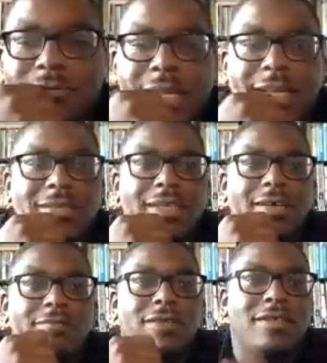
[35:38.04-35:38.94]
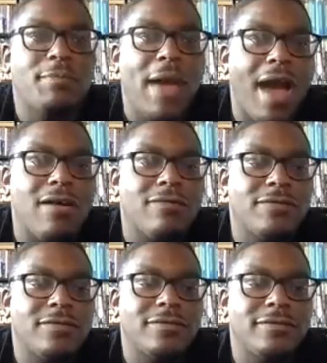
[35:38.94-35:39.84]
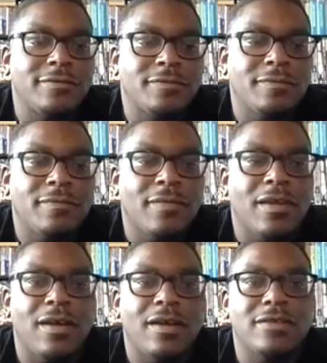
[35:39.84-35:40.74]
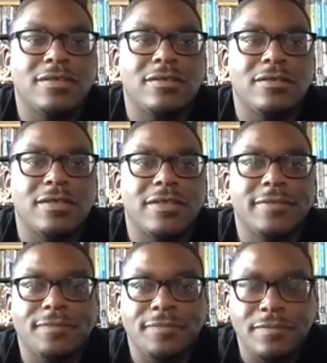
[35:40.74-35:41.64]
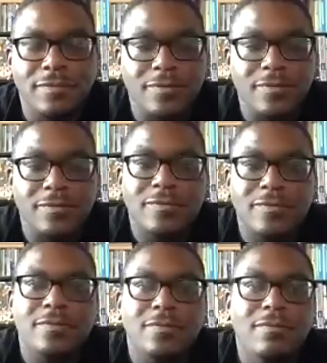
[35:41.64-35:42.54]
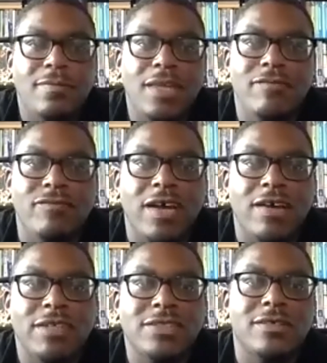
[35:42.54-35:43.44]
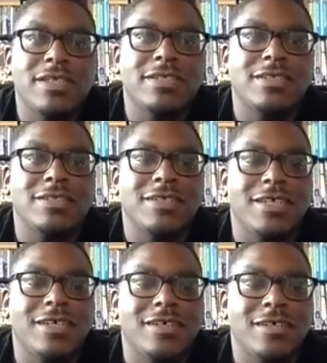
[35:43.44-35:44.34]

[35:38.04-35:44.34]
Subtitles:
I said, really powerful story. If Victoria is still here,